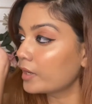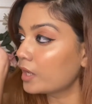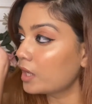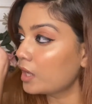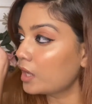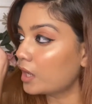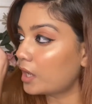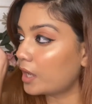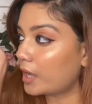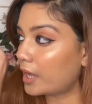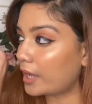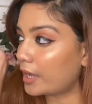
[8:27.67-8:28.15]

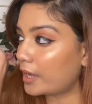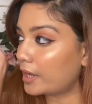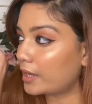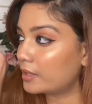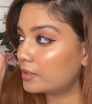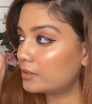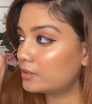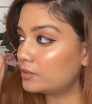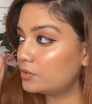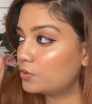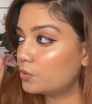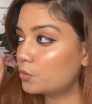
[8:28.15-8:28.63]

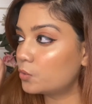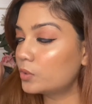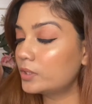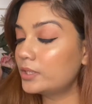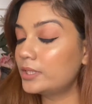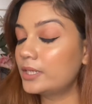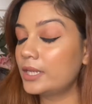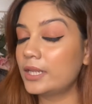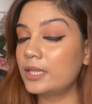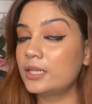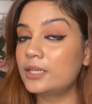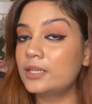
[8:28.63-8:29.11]
And though
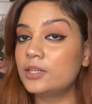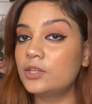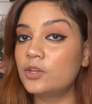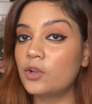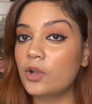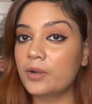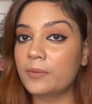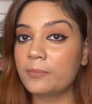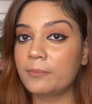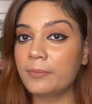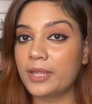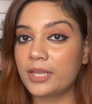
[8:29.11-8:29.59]
they did
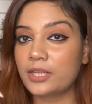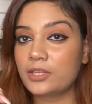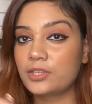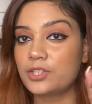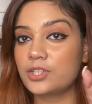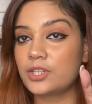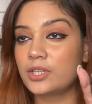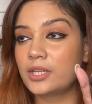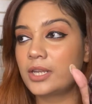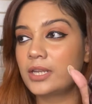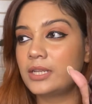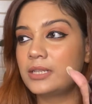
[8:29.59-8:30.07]
not
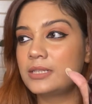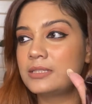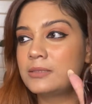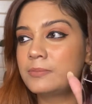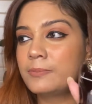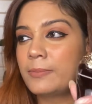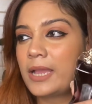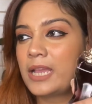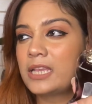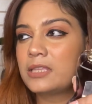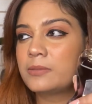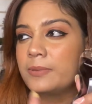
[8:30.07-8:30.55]
mention any
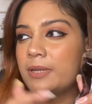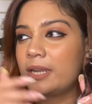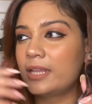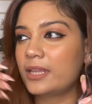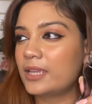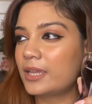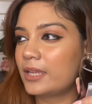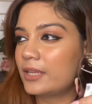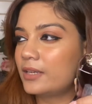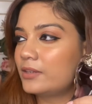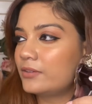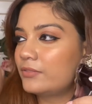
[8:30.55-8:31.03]
spice, but I
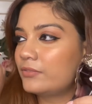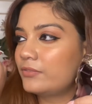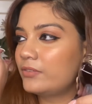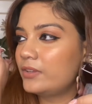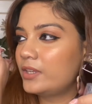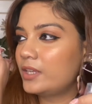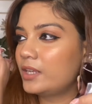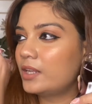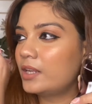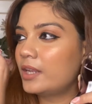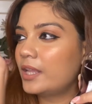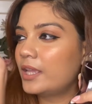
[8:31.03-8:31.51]
kind of
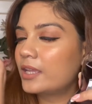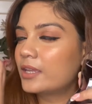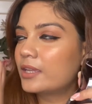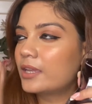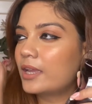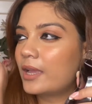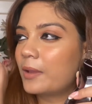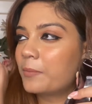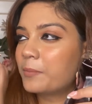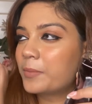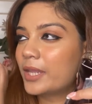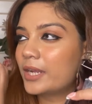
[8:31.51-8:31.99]
feel
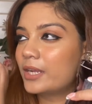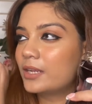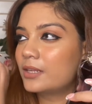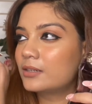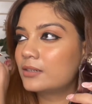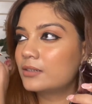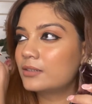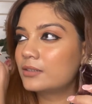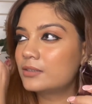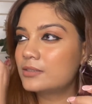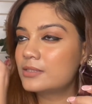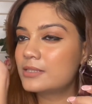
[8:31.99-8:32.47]
like I'm getting
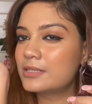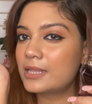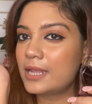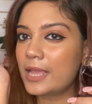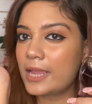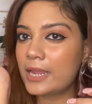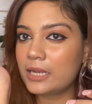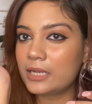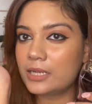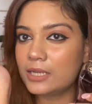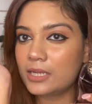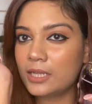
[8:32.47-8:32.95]
a
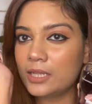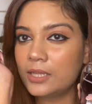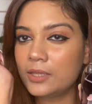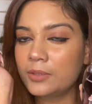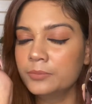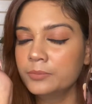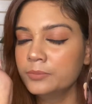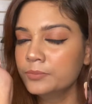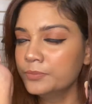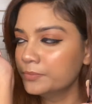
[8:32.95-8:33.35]
slightly